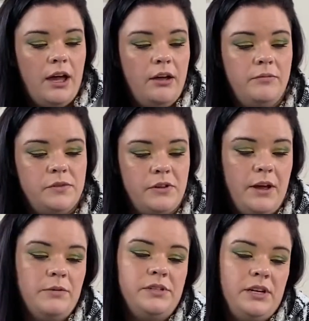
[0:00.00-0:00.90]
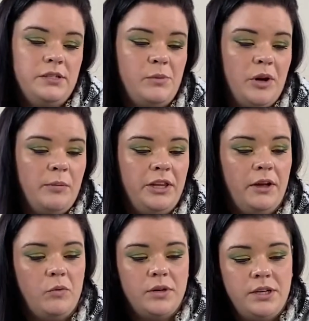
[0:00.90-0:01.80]
So that was an experiment that
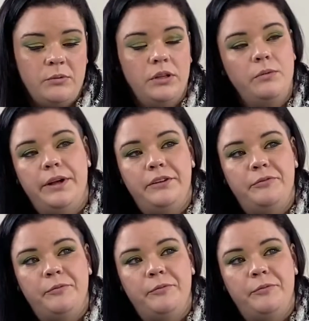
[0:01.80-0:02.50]
worked out really well